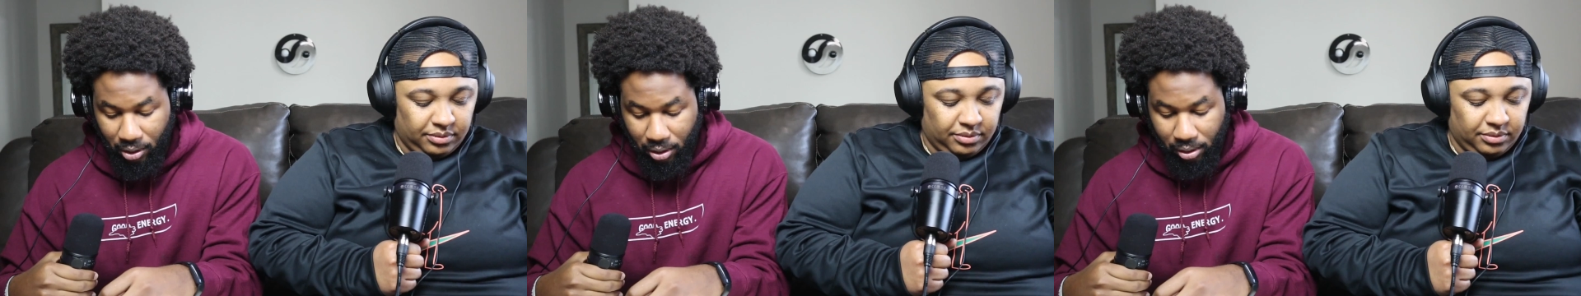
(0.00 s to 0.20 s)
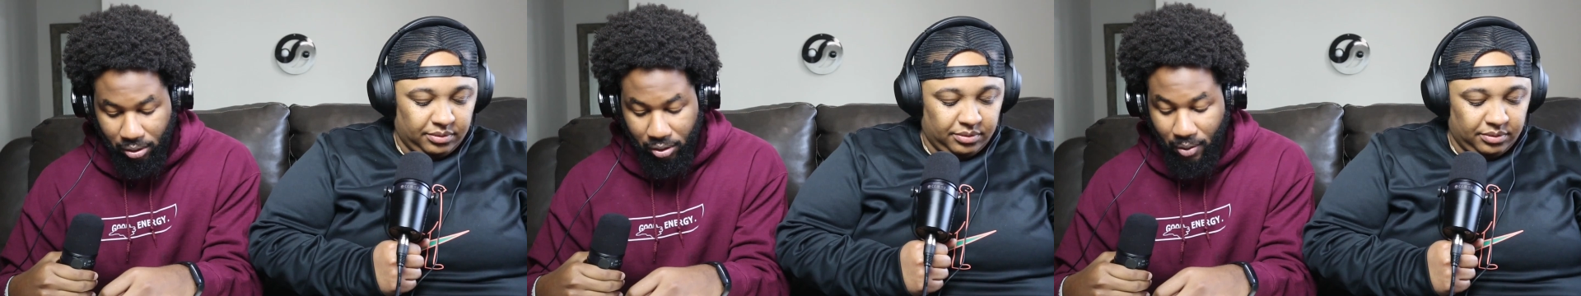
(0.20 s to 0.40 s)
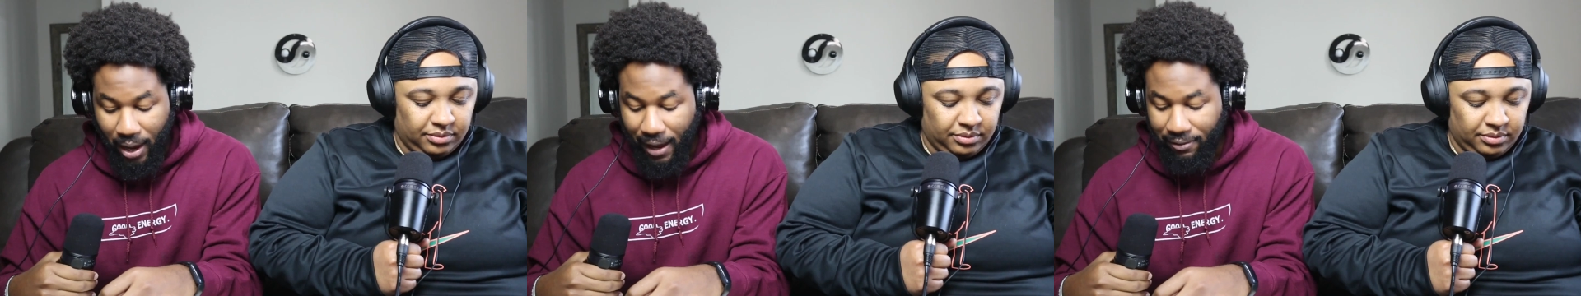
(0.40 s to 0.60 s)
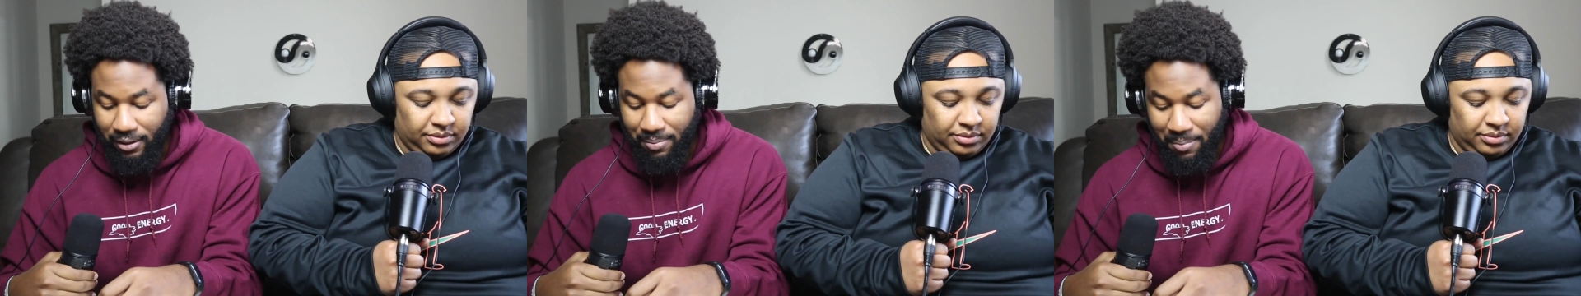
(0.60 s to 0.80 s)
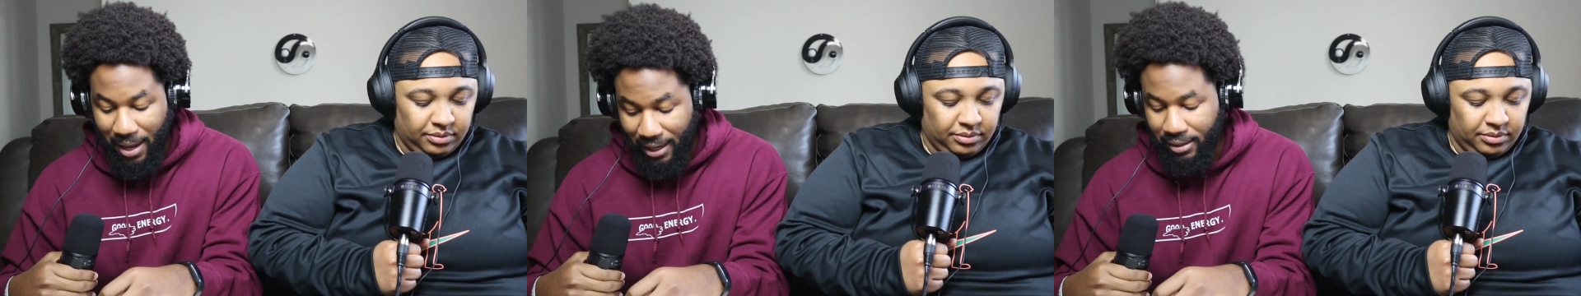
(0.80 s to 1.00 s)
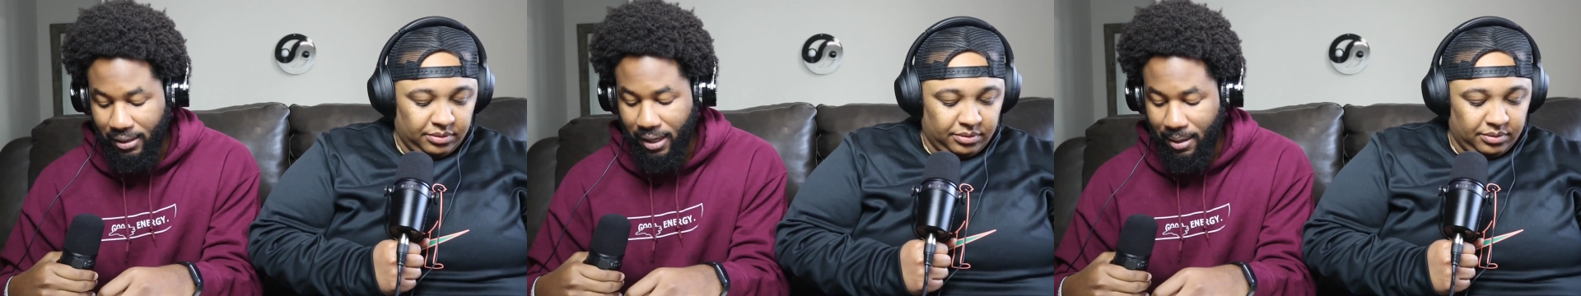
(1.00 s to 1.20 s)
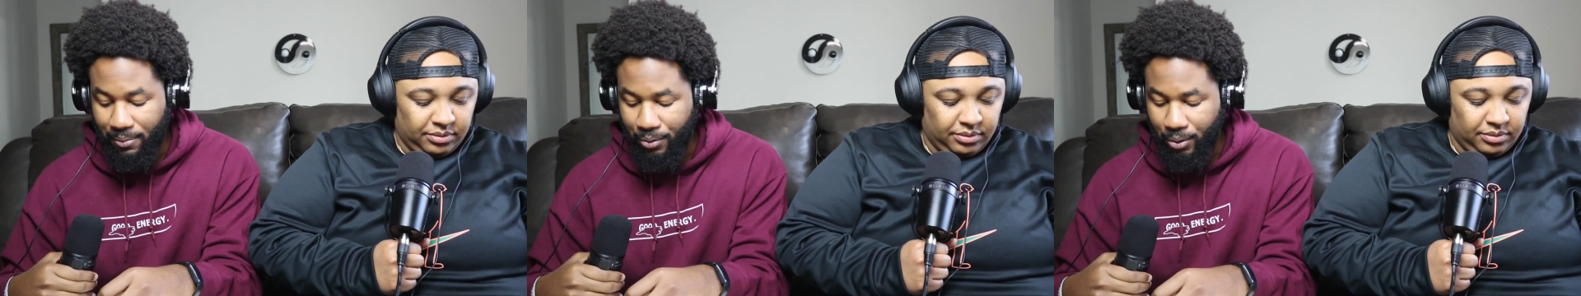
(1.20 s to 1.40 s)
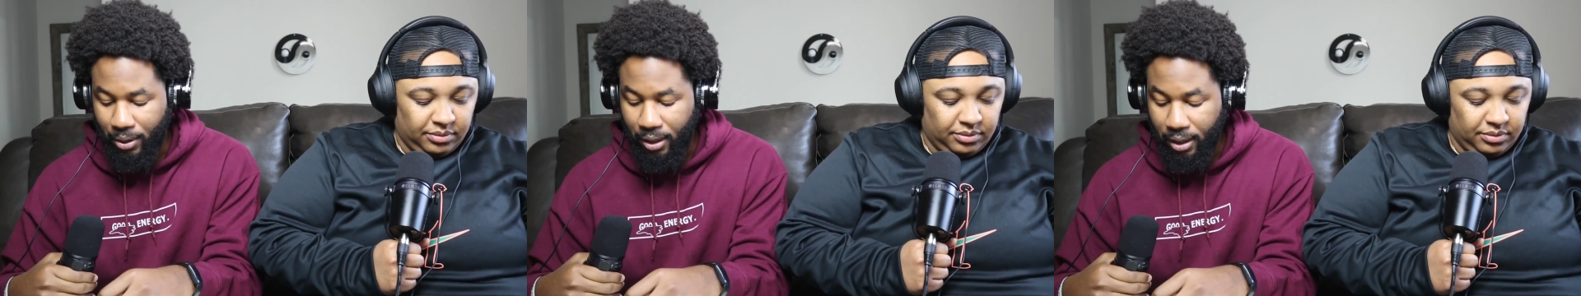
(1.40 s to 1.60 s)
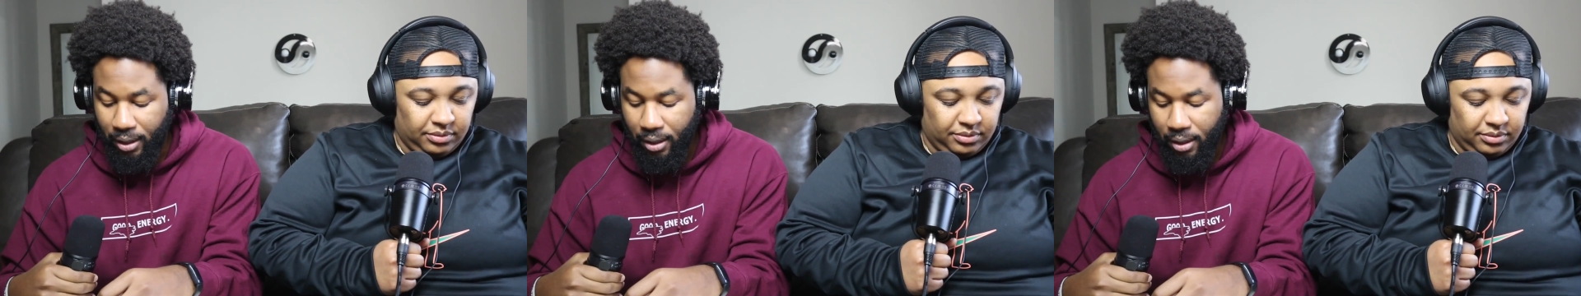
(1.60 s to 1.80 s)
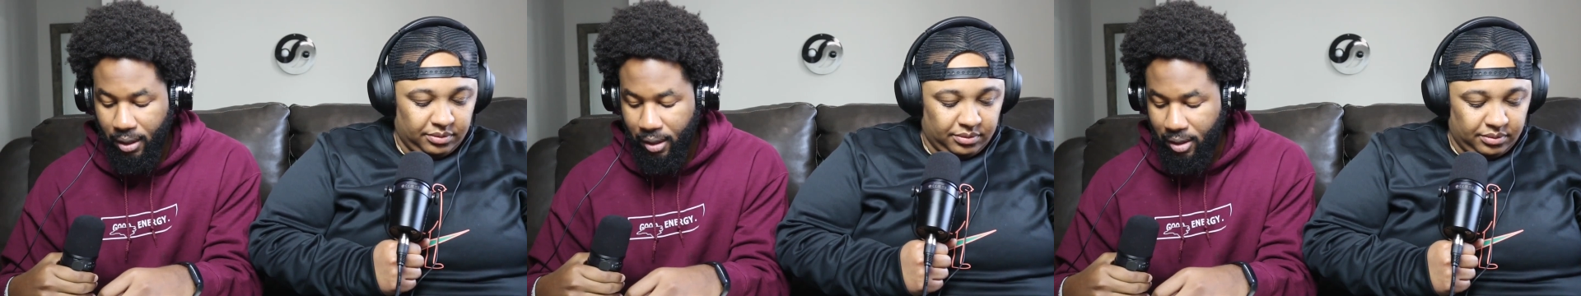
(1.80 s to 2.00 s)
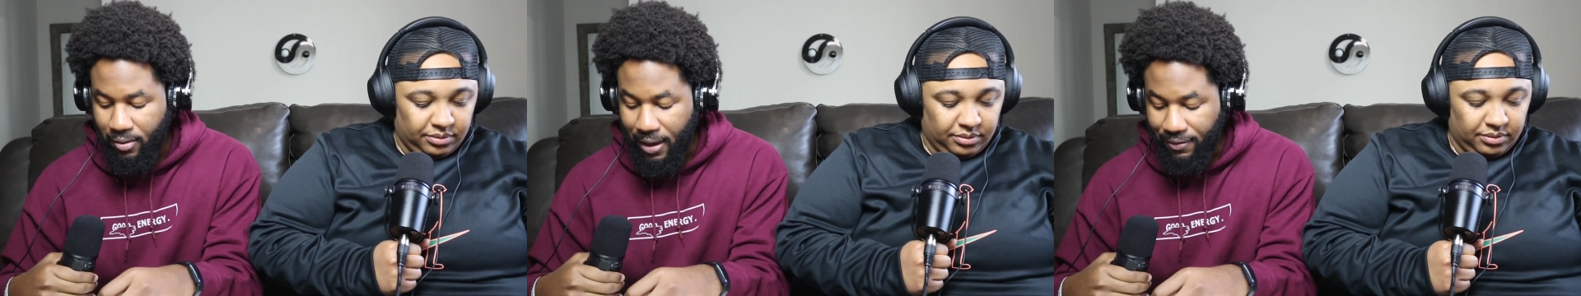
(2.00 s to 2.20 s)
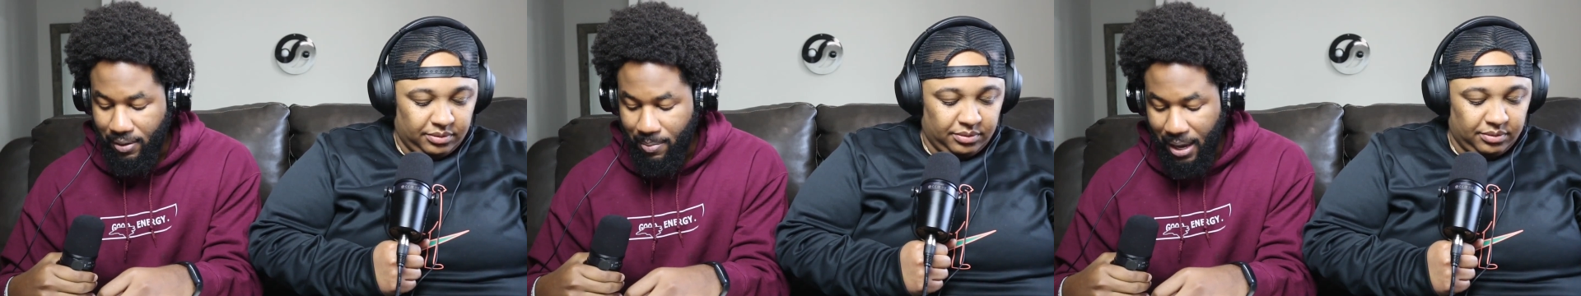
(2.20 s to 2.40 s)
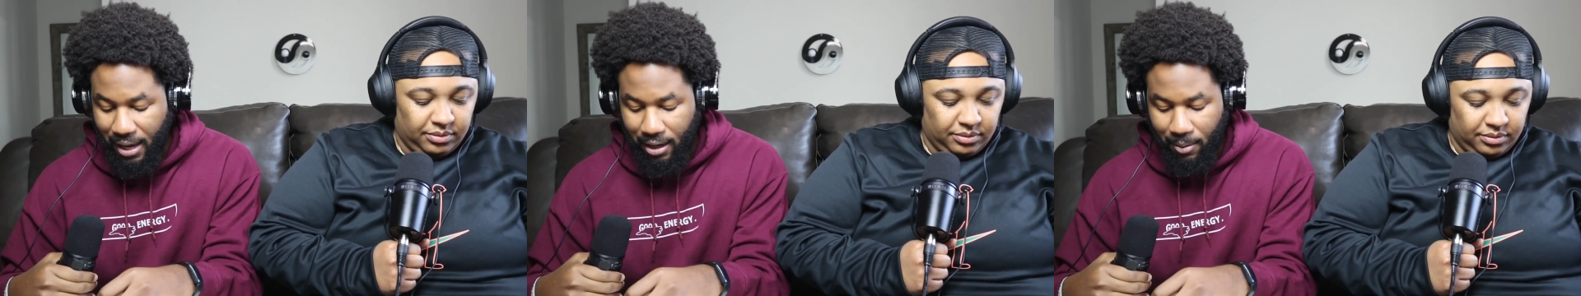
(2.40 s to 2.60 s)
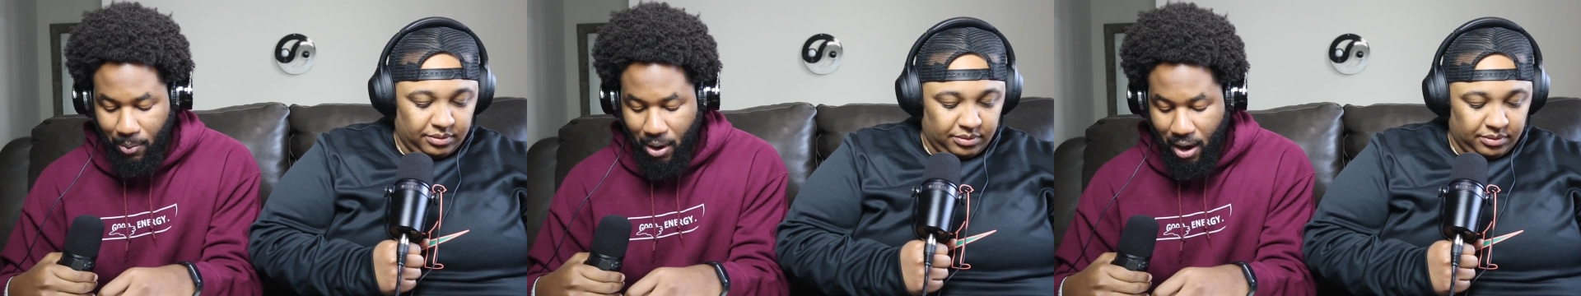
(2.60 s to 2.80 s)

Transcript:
Speaker 1: goals. You have to make time for it. You have to make it a